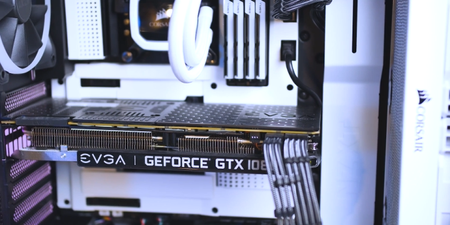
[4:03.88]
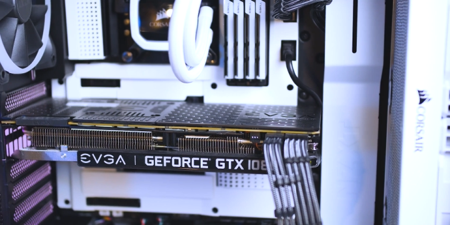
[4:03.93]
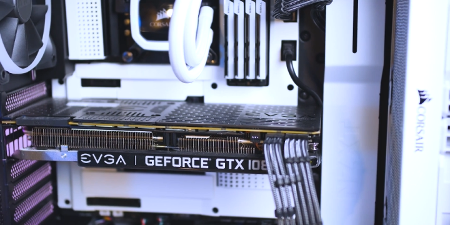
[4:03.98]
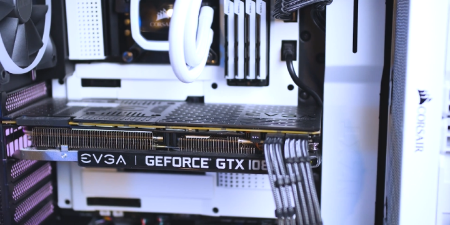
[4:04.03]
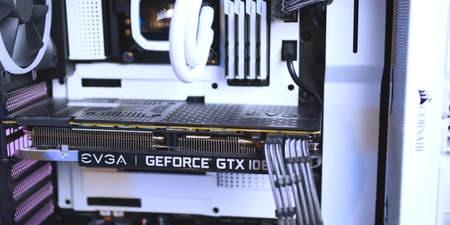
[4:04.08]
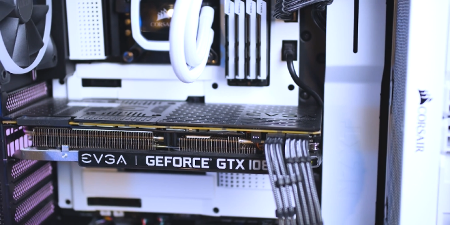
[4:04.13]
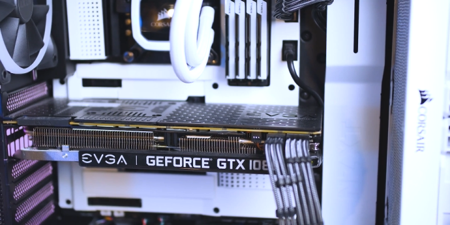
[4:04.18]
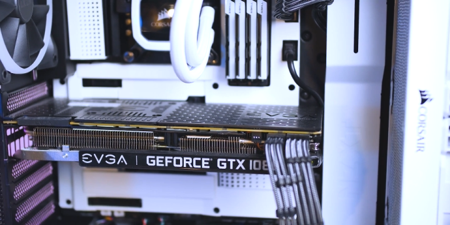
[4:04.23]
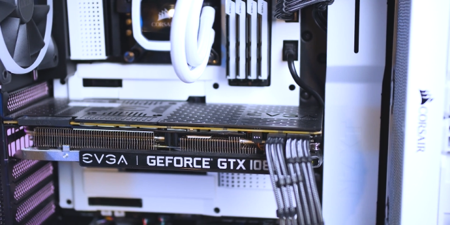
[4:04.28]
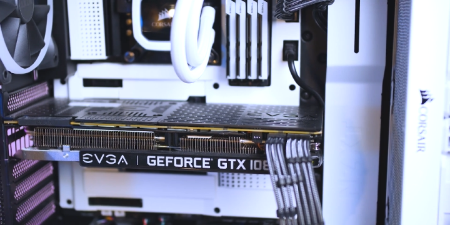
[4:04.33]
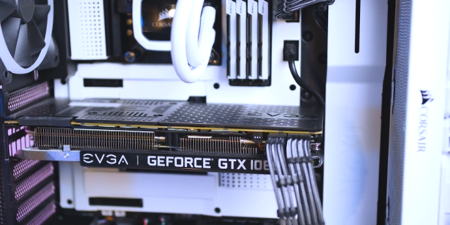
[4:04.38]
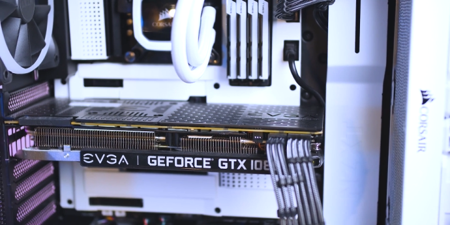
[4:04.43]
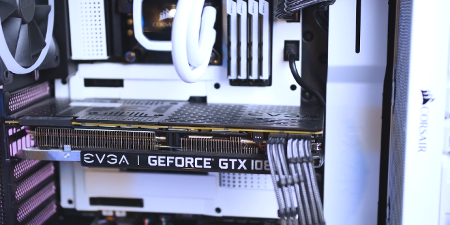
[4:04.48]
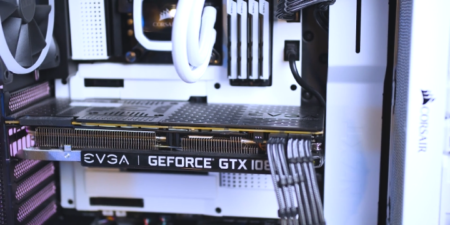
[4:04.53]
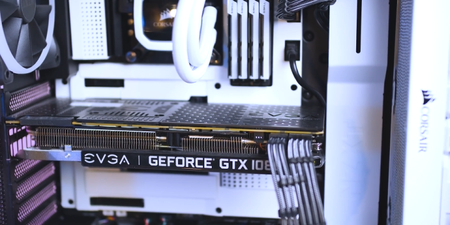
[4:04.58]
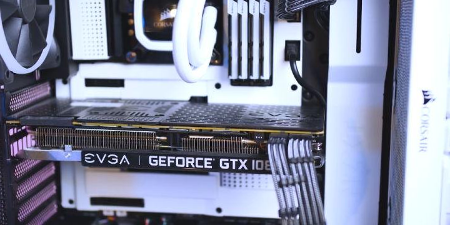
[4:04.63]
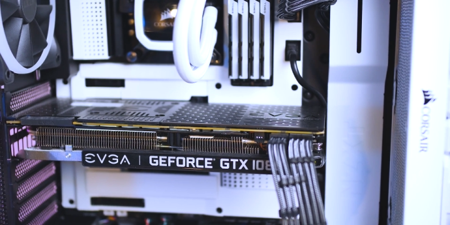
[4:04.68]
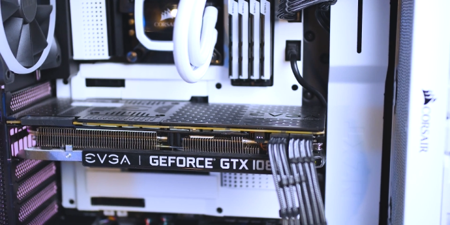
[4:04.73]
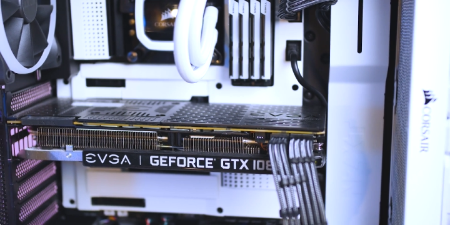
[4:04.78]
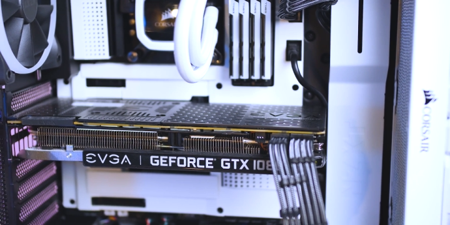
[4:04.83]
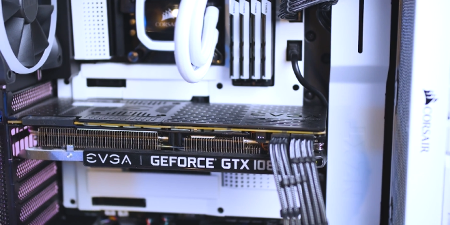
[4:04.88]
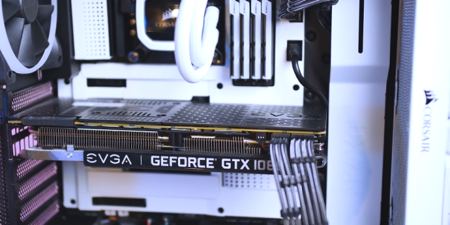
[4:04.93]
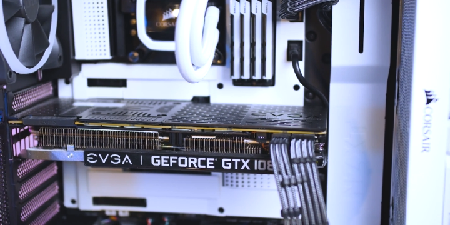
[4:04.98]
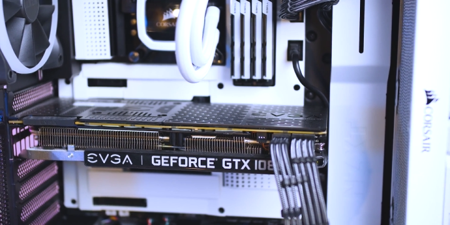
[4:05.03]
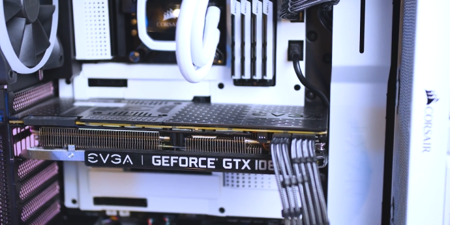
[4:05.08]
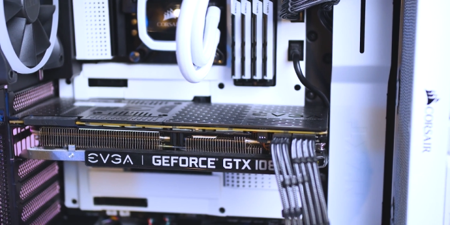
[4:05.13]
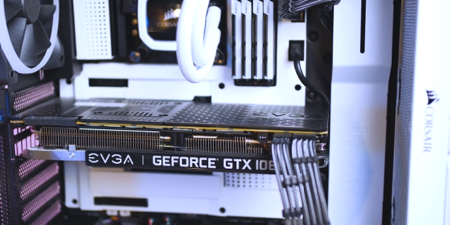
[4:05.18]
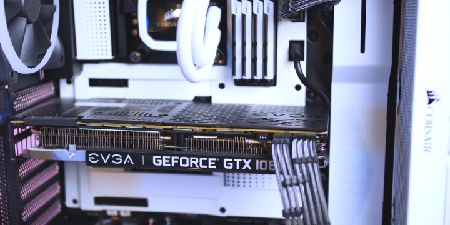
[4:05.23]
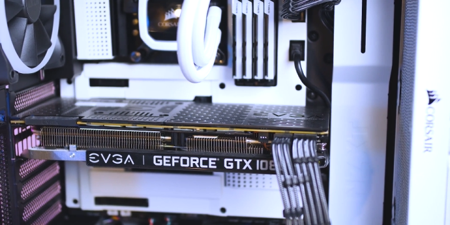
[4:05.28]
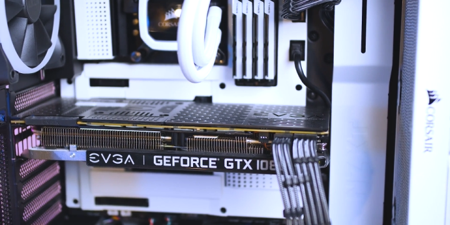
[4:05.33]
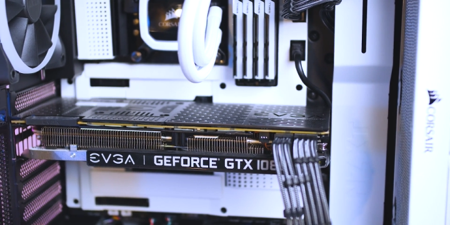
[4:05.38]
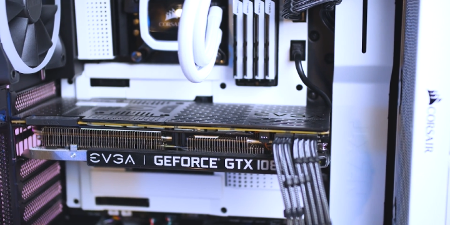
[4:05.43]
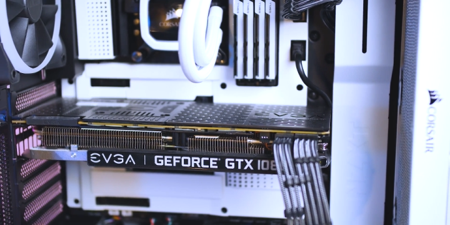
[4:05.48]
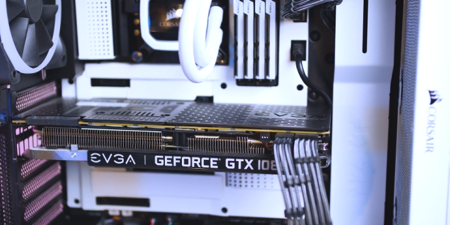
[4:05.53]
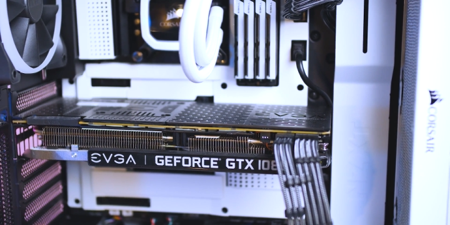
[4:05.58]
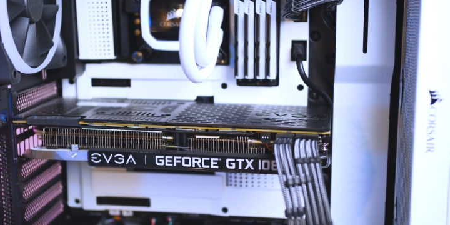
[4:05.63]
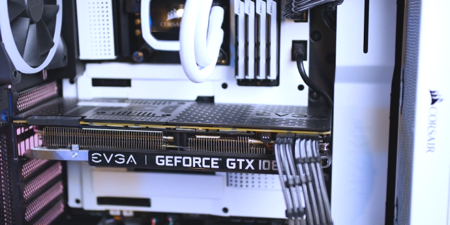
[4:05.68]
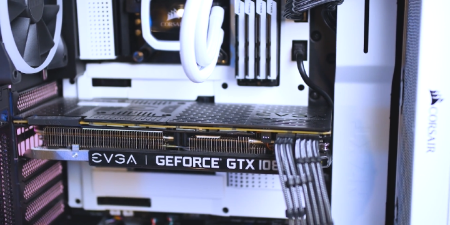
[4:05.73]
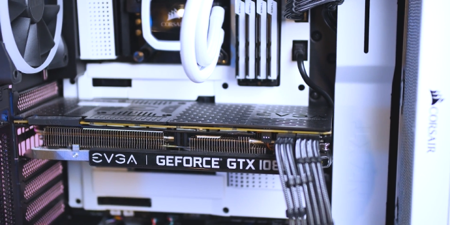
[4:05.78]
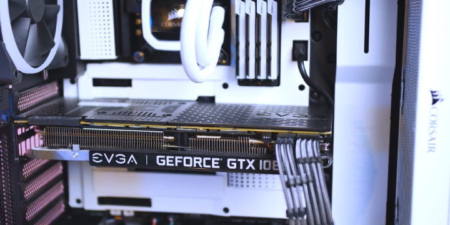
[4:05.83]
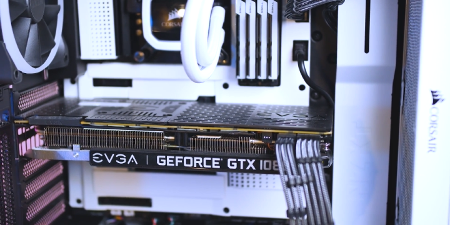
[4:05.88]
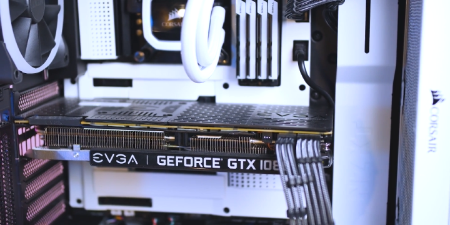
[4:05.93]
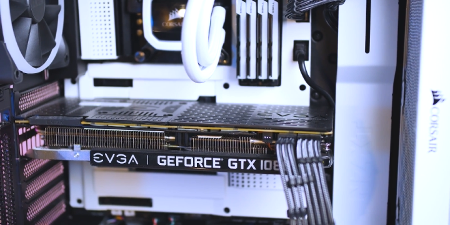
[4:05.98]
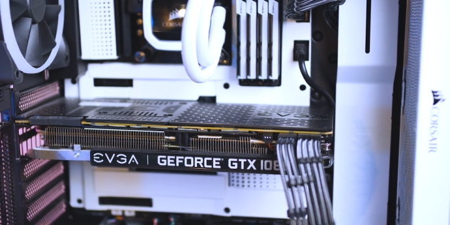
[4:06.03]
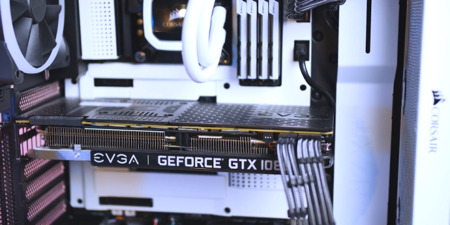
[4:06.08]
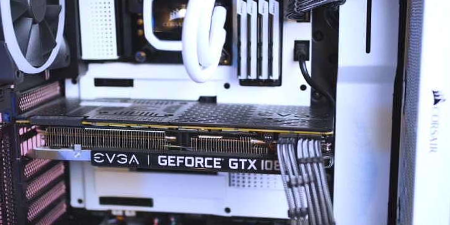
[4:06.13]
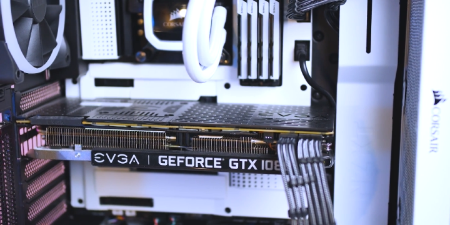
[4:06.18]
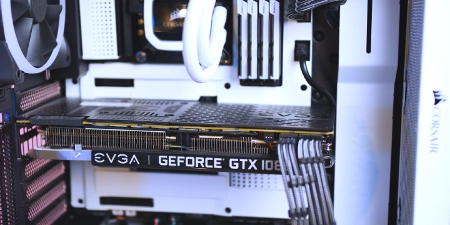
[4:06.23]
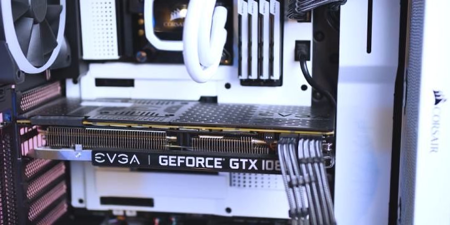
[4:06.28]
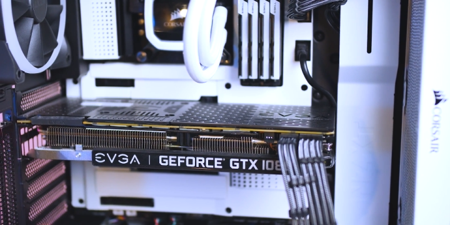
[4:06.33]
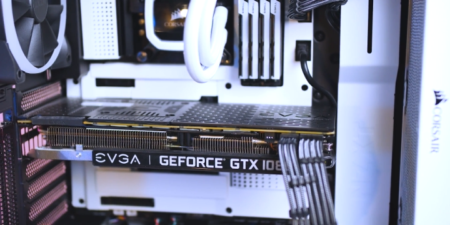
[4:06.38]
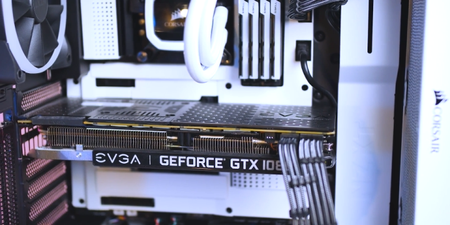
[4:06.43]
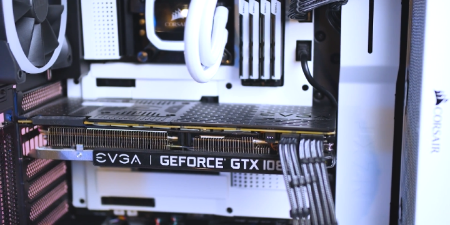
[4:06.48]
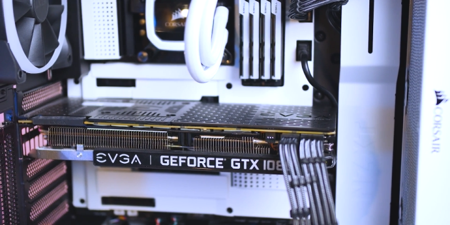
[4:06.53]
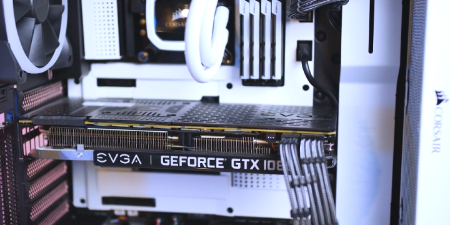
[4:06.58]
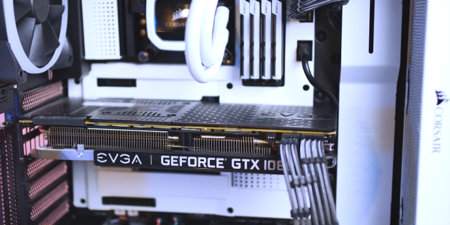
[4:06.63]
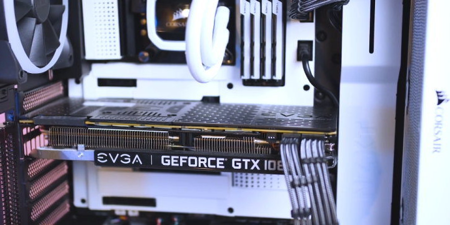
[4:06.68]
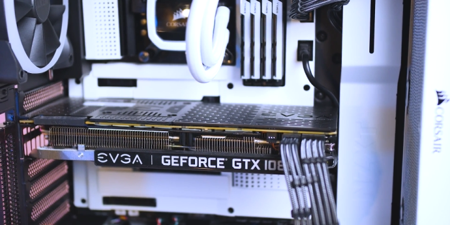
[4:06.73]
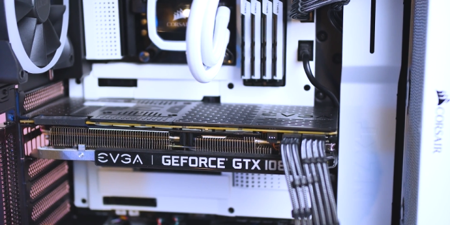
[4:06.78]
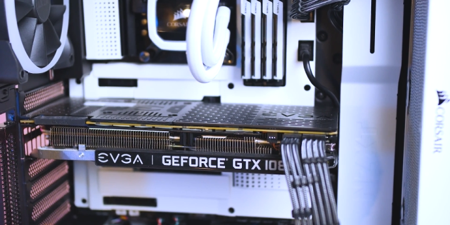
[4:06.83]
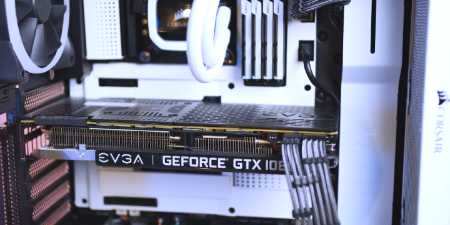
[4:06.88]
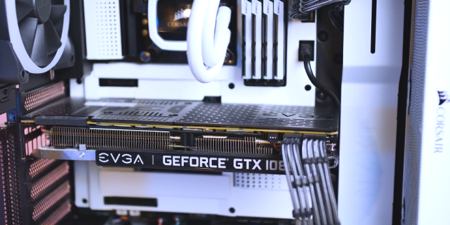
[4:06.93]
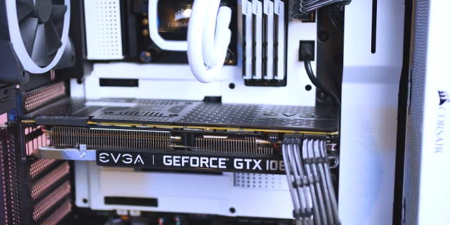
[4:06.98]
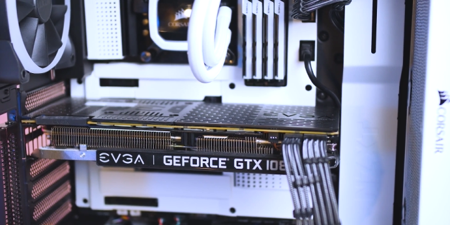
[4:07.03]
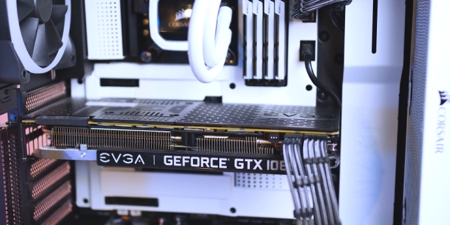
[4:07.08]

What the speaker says: [unreadable: no face in view]